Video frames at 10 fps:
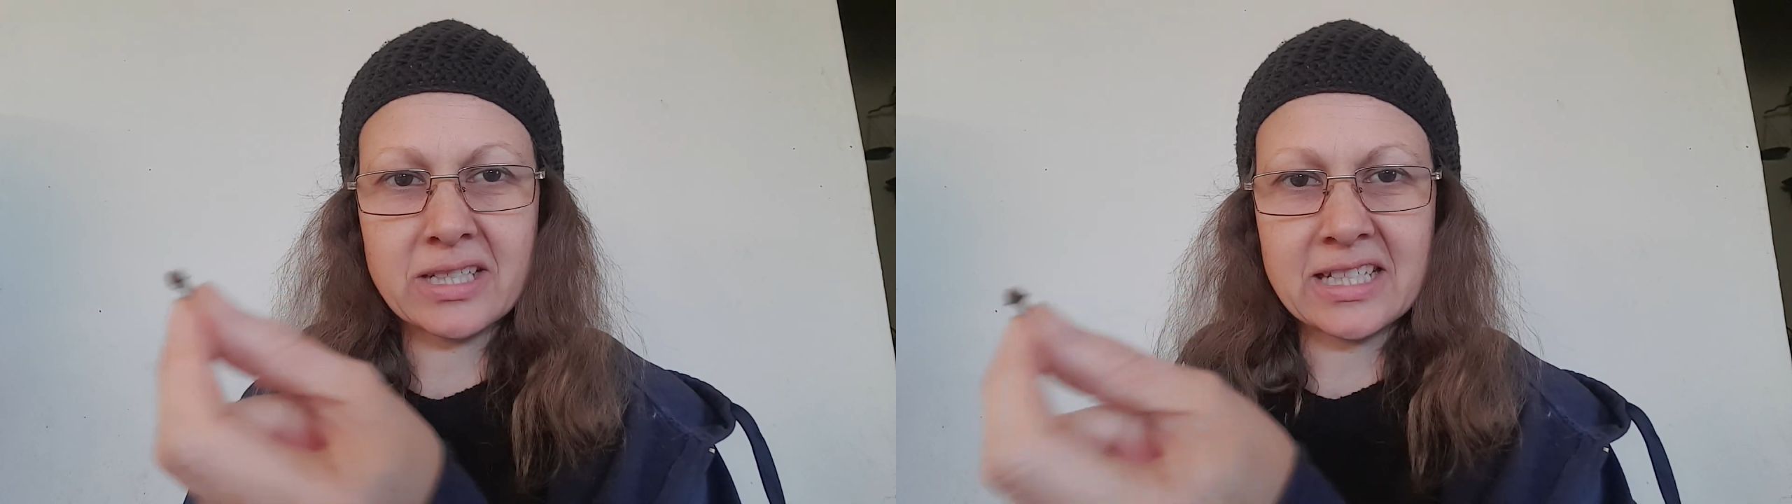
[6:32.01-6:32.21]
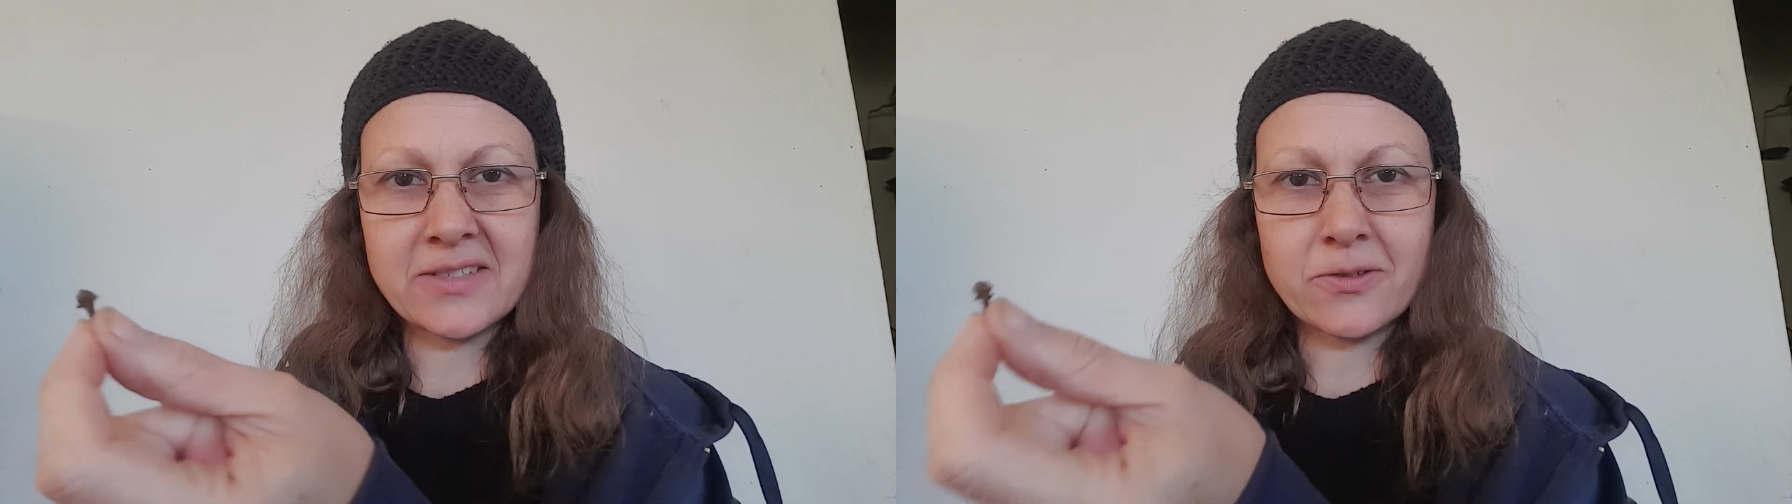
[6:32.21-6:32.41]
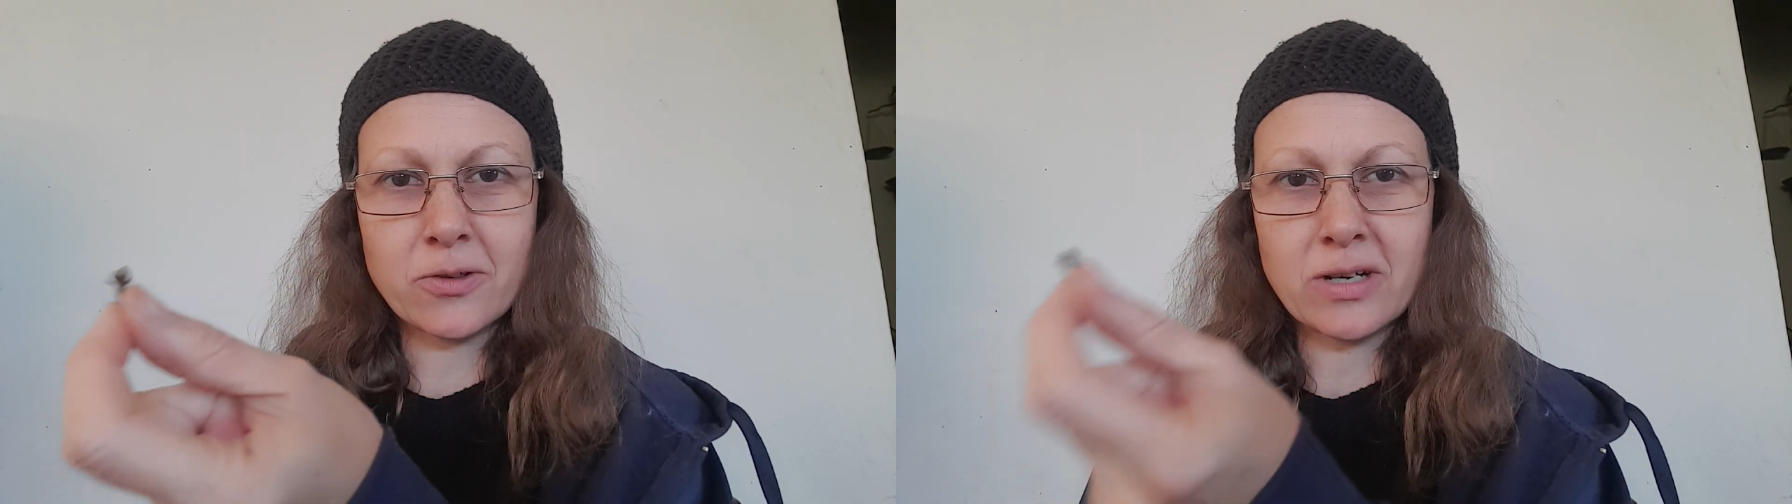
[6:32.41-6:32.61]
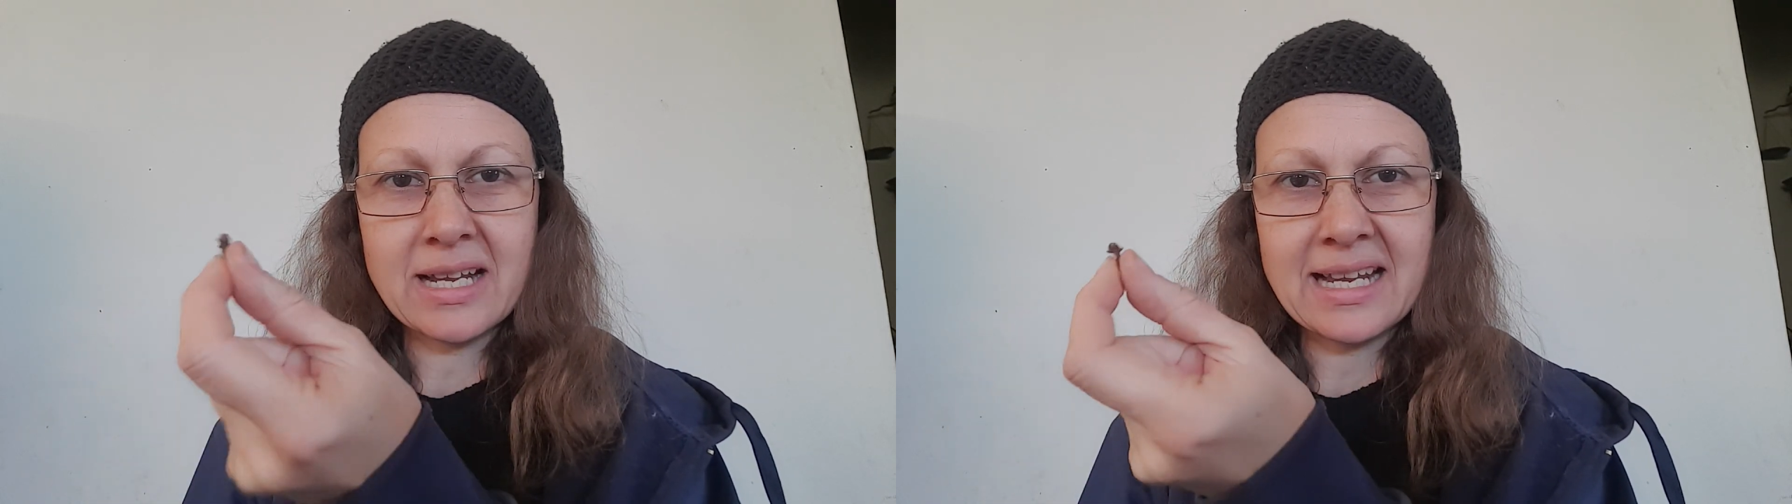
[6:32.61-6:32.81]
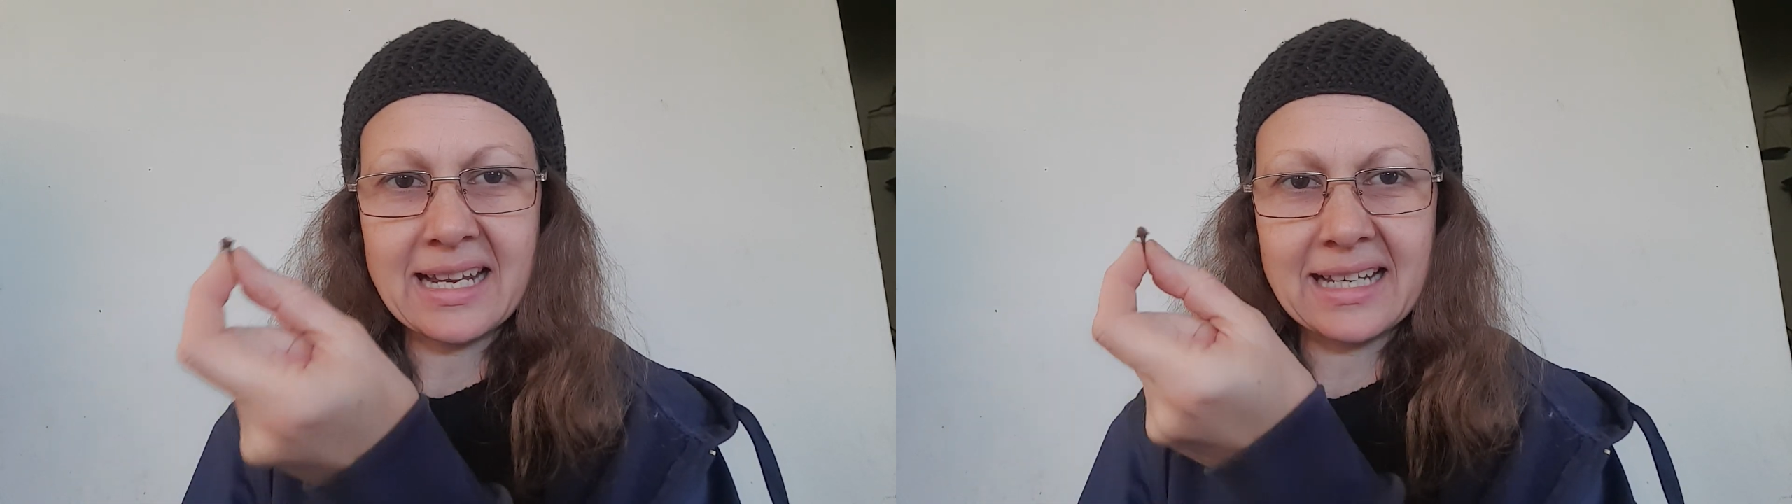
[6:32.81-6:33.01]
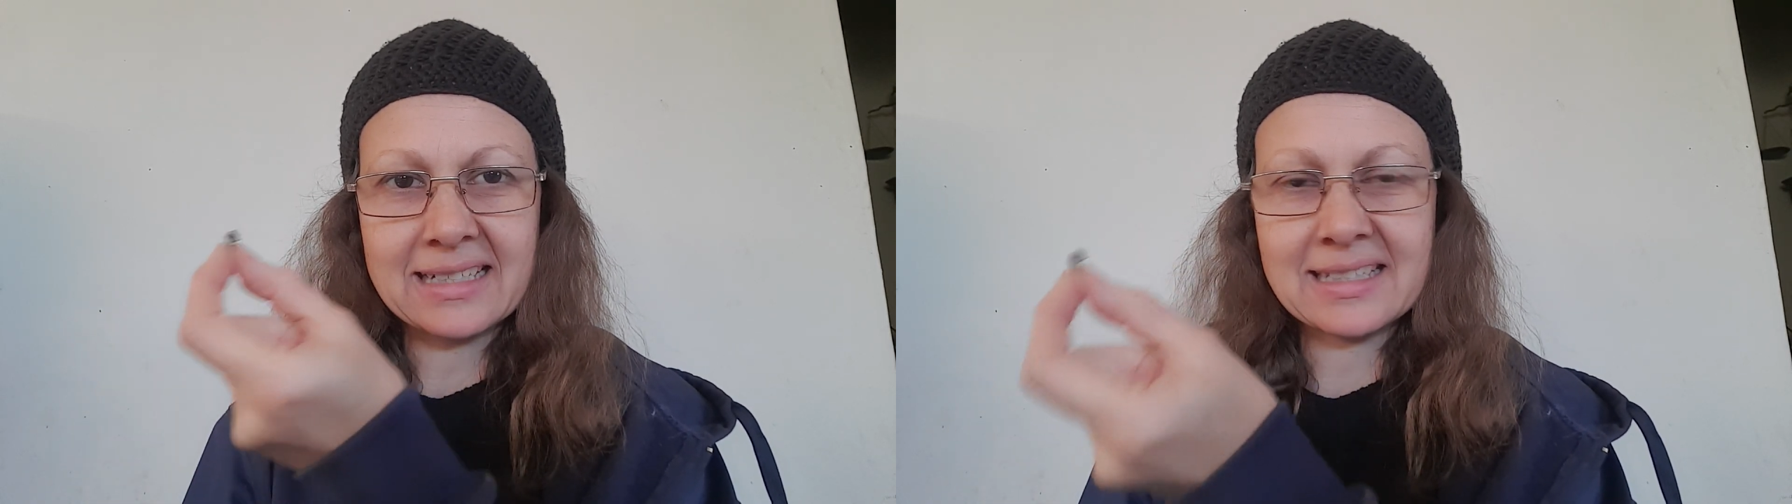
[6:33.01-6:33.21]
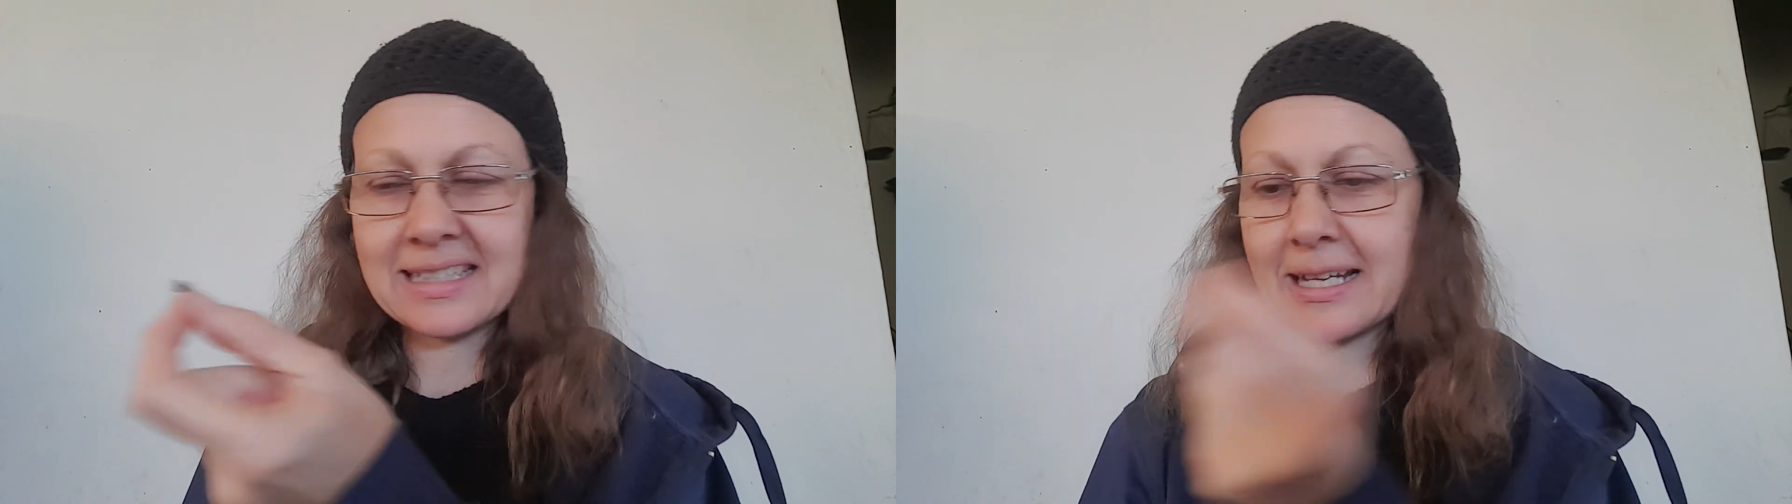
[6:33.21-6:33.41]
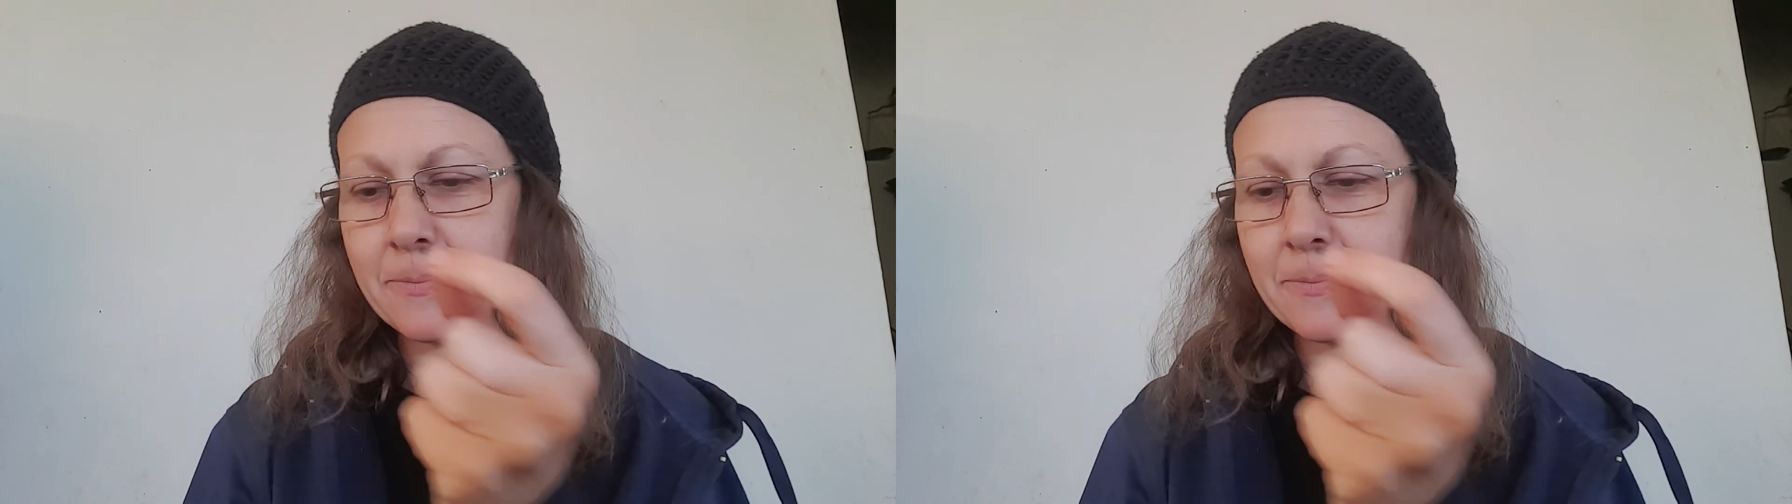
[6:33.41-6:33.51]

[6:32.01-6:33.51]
is for it's